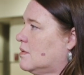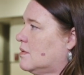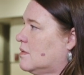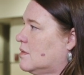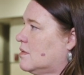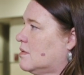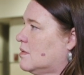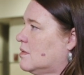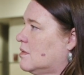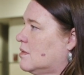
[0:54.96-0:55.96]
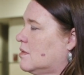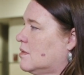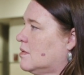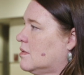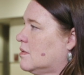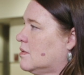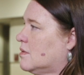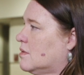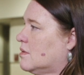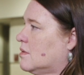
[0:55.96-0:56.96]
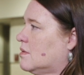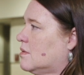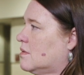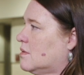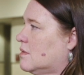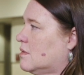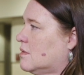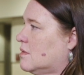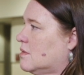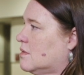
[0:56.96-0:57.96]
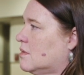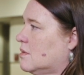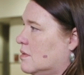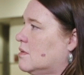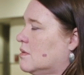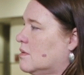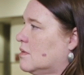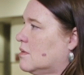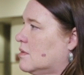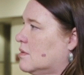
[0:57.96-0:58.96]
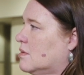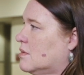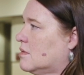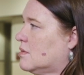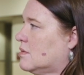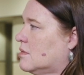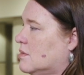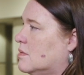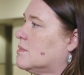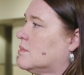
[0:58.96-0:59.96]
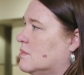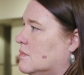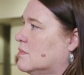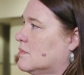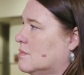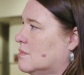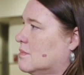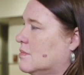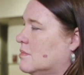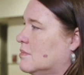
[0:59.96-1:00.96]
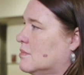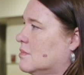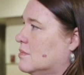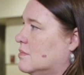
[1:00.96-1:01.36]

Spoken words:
The person shown says nothing.